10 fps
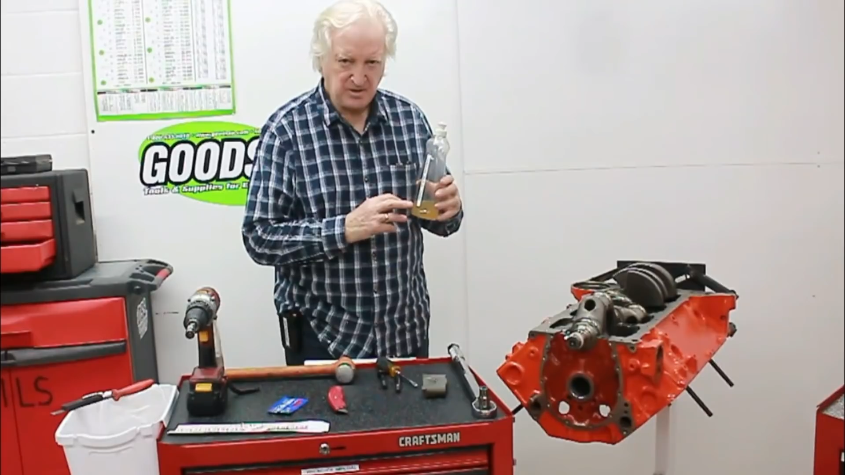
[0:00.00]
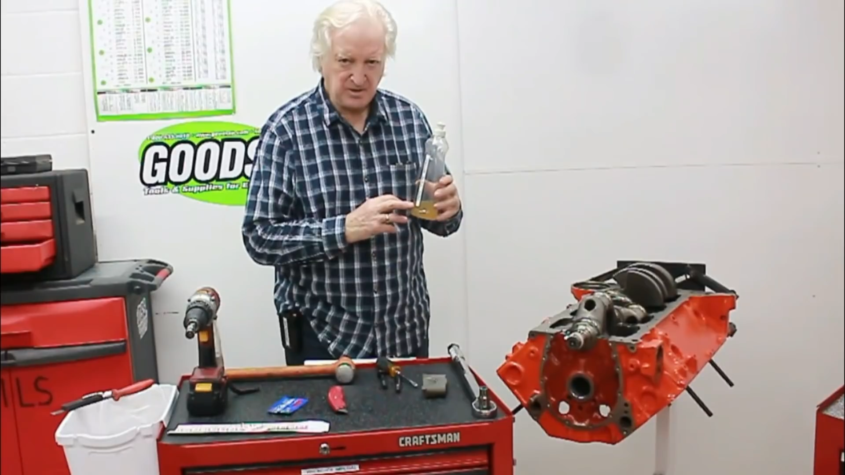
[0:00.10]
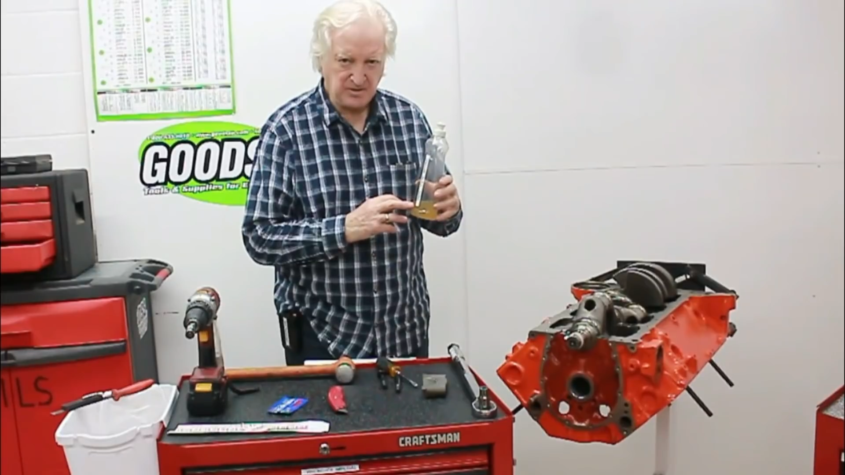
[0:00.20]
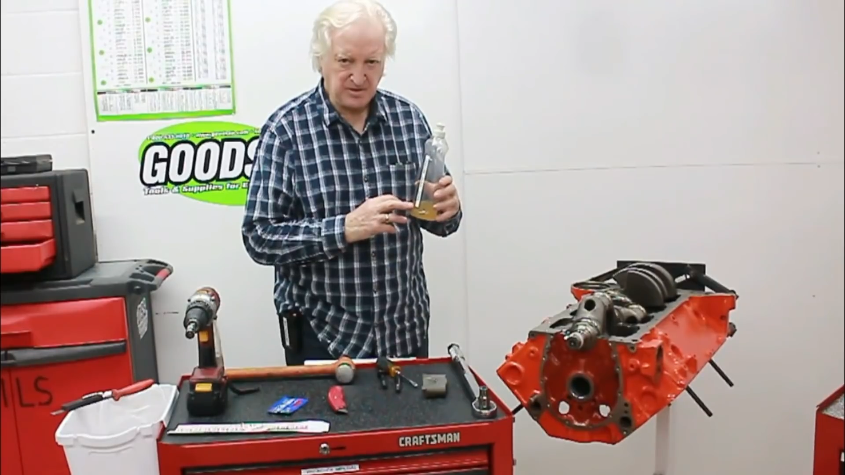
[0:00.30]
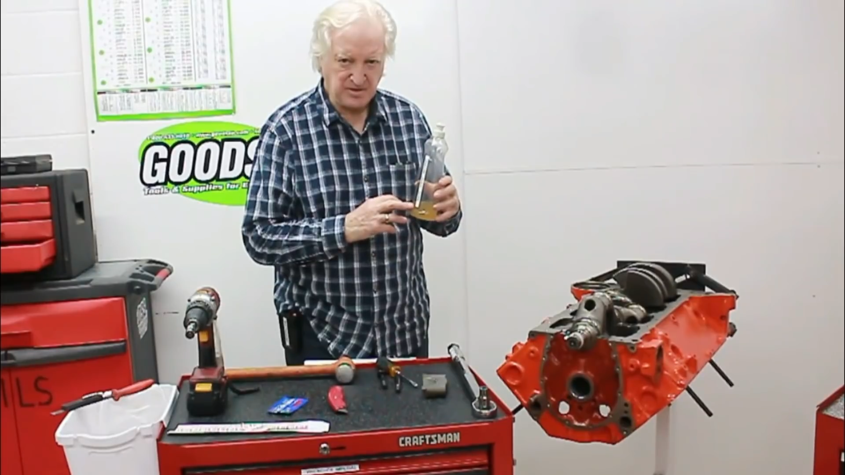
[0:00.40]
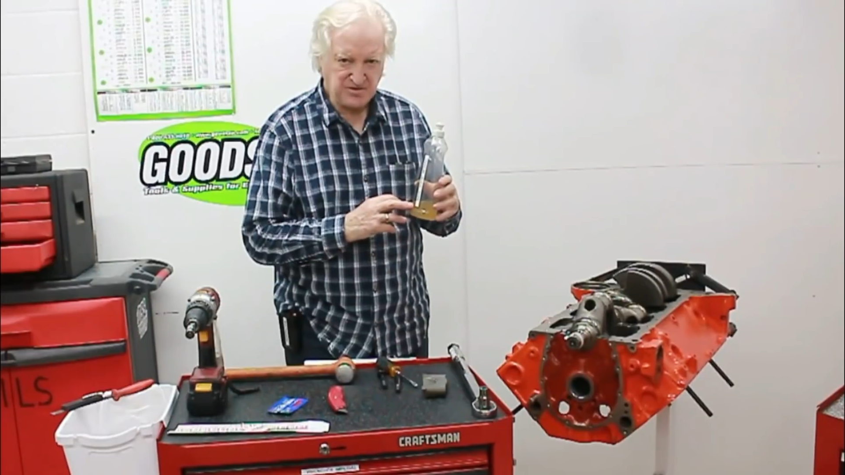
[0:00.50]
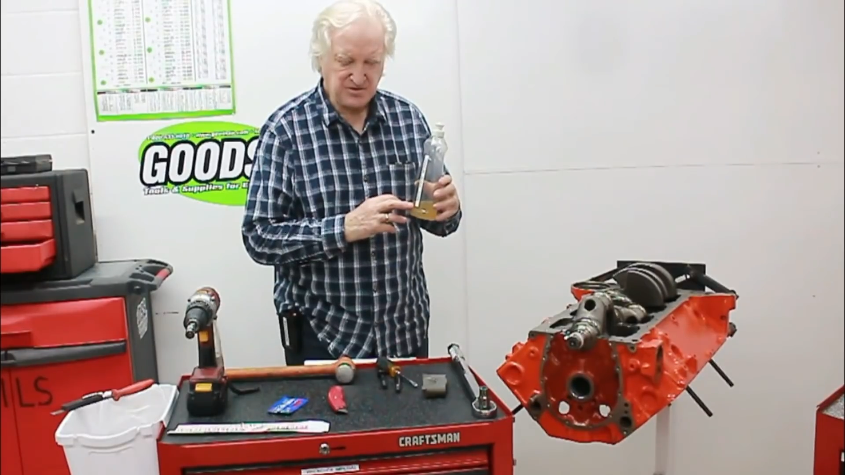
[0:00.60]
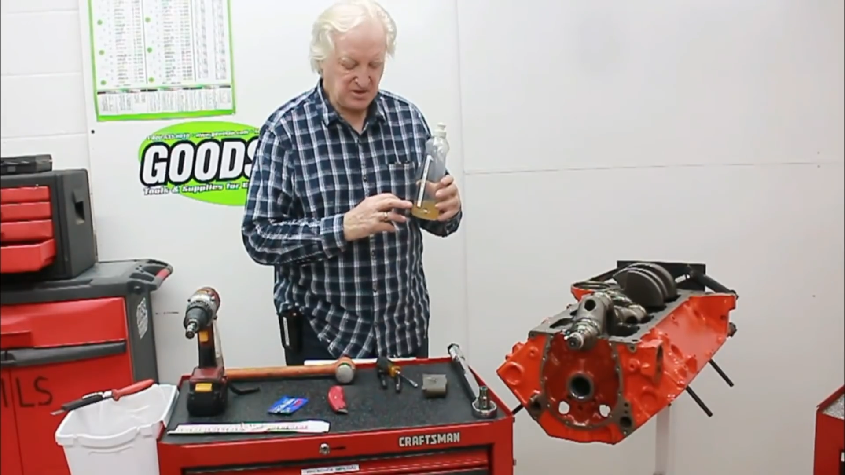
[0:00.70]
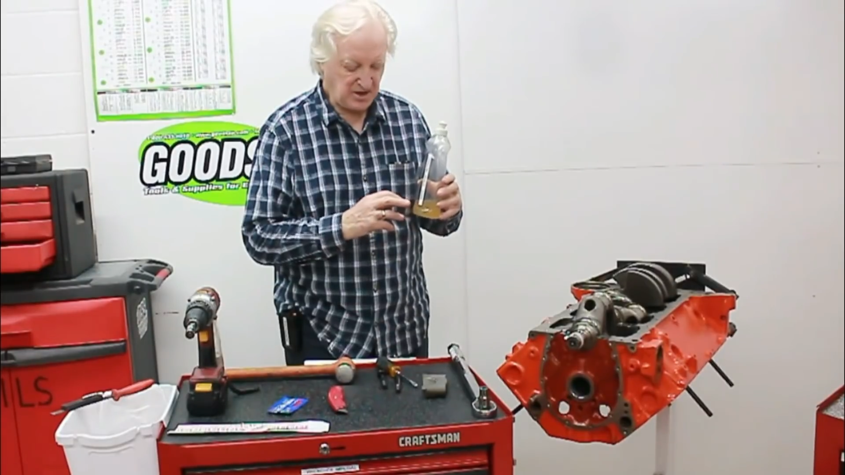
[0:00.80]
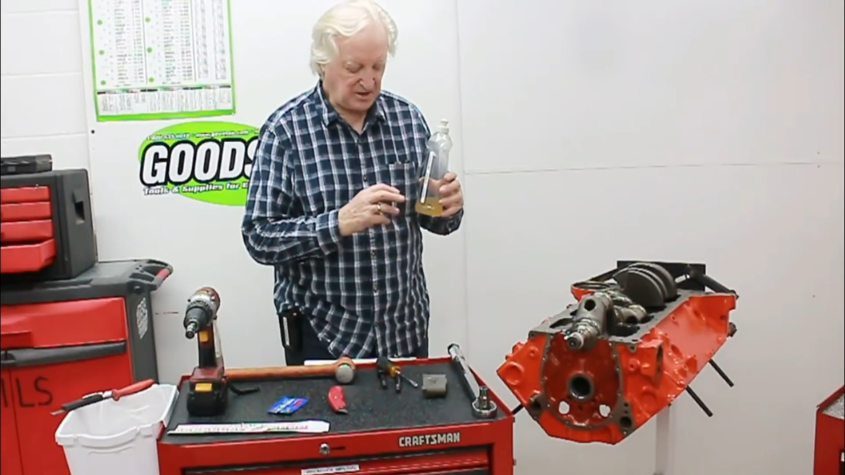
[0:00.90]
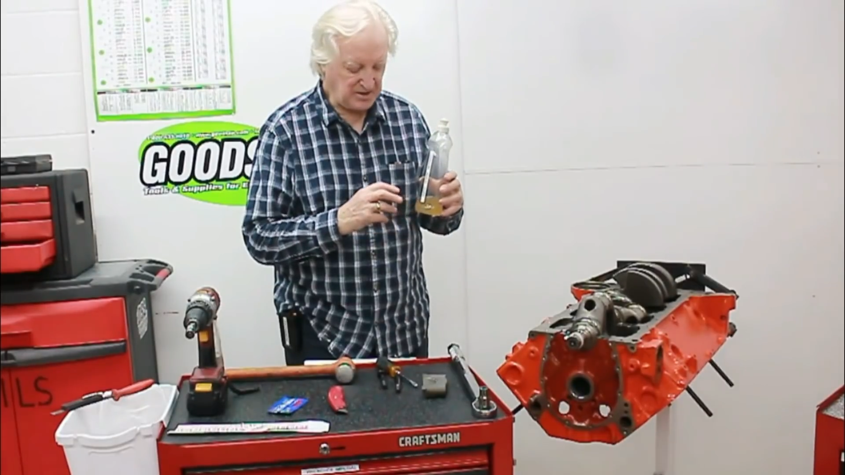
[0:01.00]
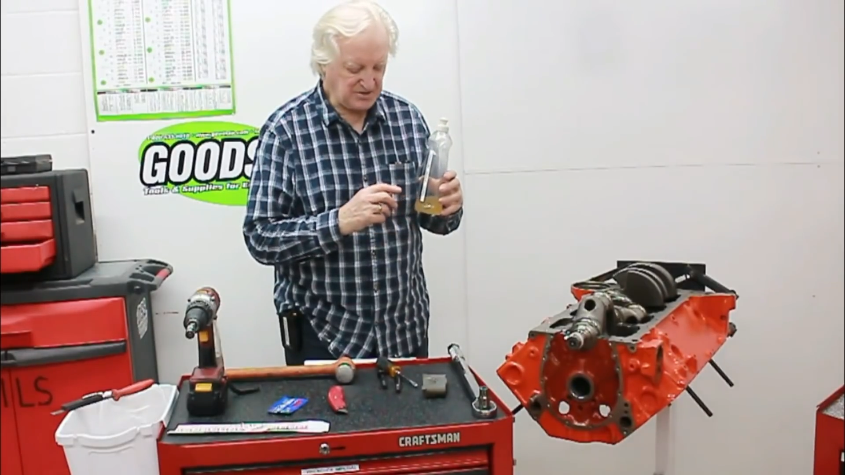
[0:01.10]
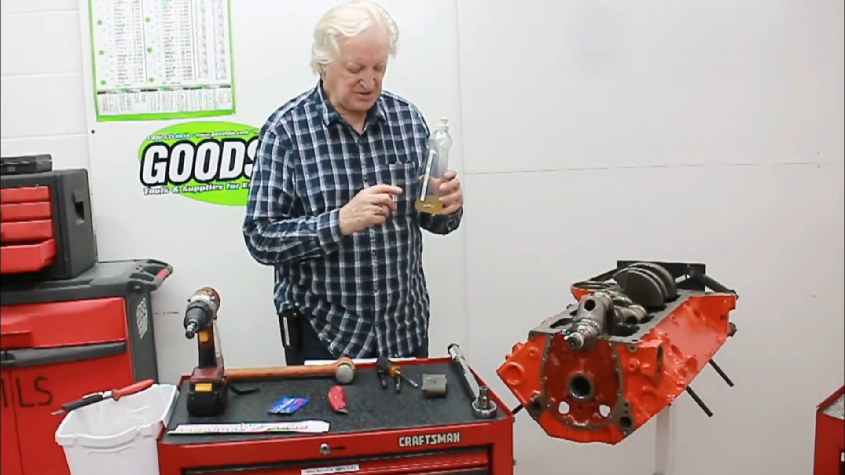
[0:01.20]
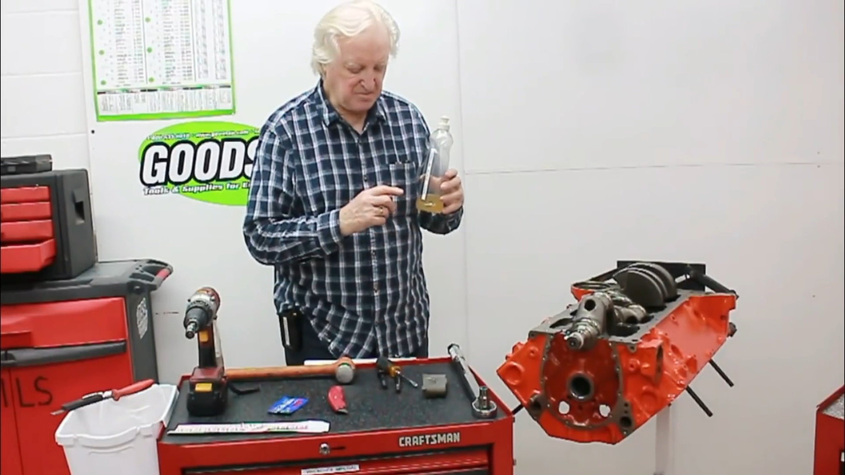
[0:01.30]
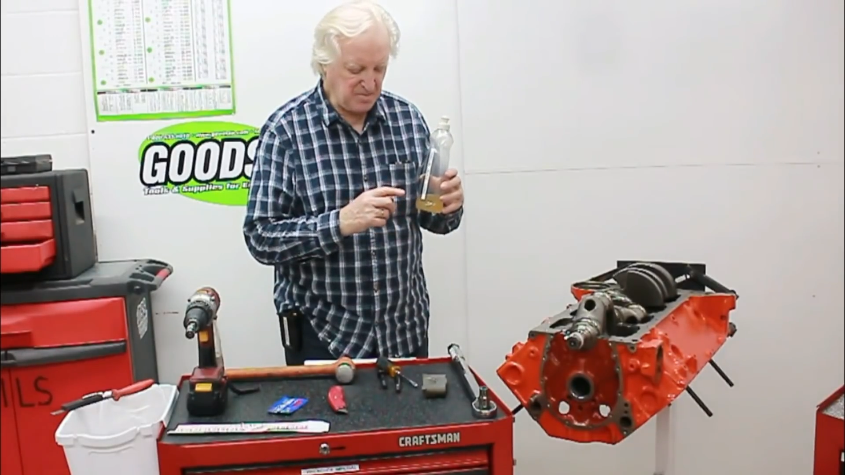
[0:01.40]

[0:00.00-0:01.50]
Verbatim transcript: in this and it's a